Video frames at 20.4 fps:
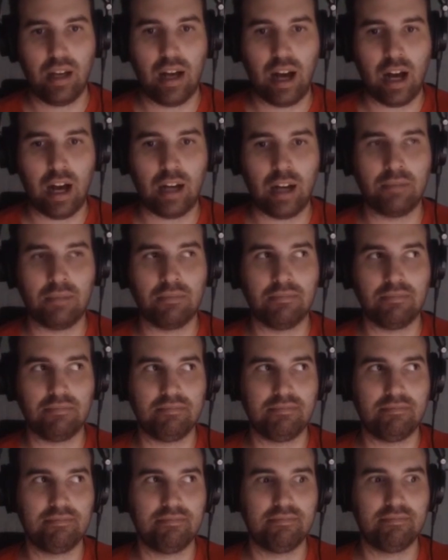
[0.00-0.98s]
Um,
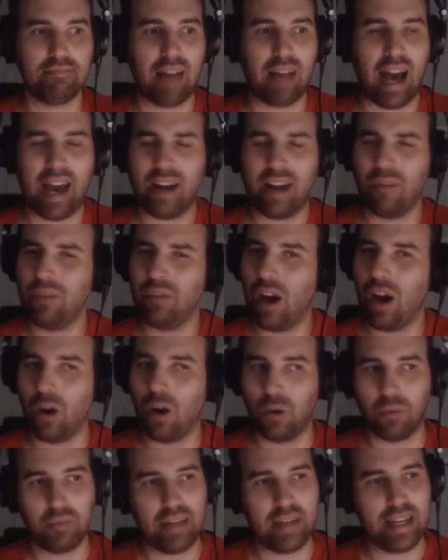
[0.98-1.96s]
I don't
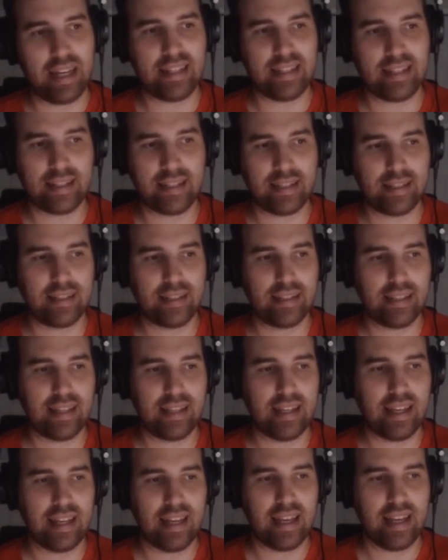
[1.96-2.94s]
know. It's
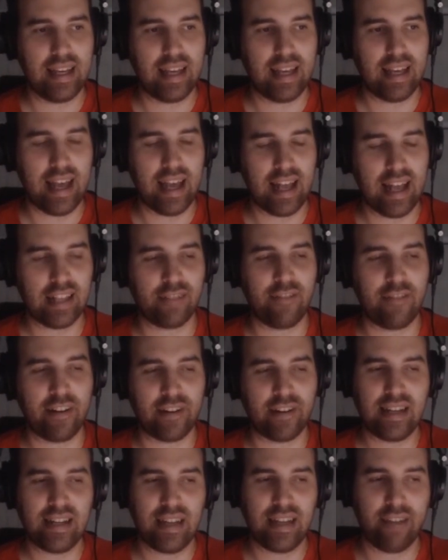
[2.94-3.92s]
it's
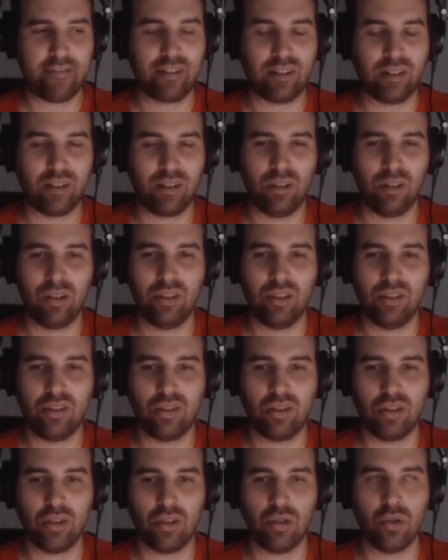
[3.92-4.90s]
very difficult
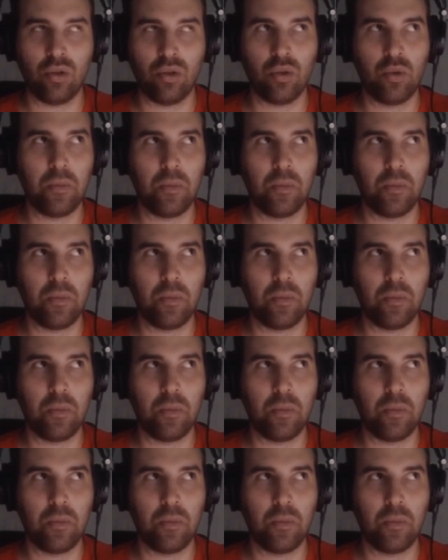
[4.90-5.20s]
to